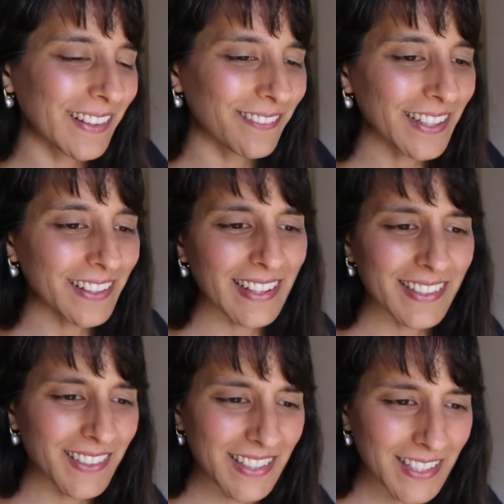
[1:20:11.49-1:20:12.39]
they
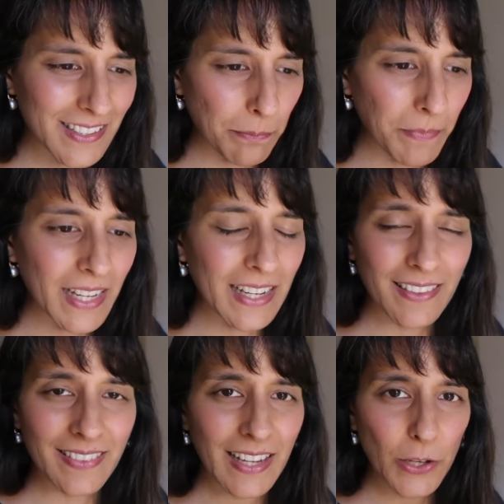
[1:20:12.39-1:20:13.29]
recognize, oh, this isn't me,
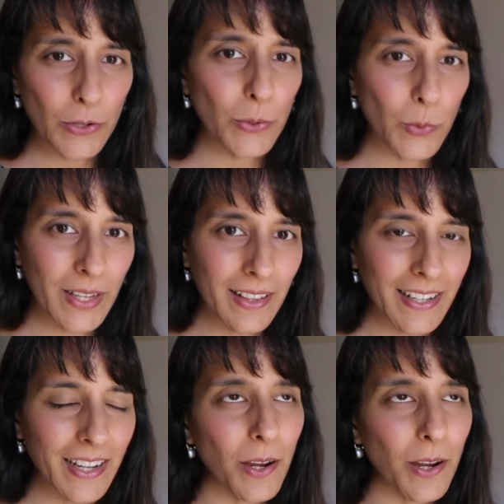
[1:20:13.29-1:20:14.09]
and then they go quickly.